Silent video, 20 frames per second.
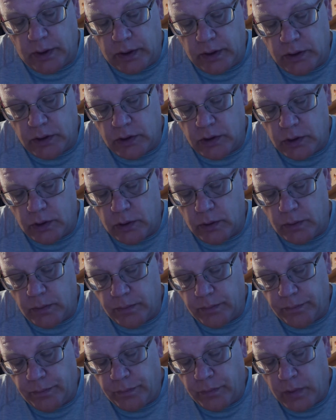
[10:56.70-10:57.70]
the two.
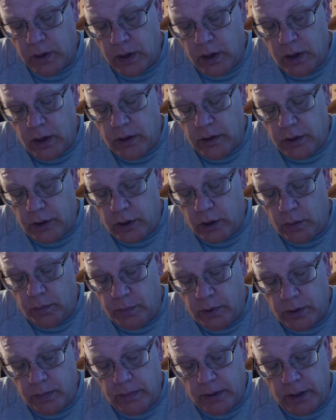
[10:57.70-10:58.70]
The
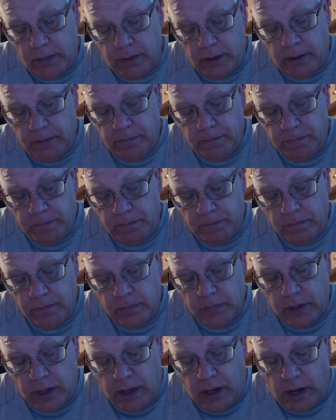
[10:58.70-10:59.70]
notebook, maybe?
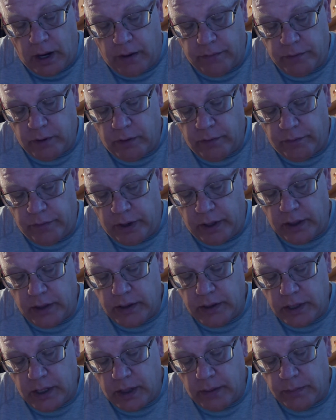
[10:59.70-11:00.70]
After a vain
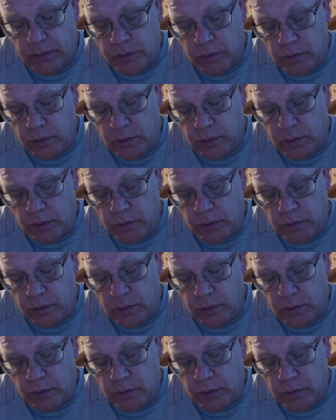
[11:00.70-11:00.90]
attempt to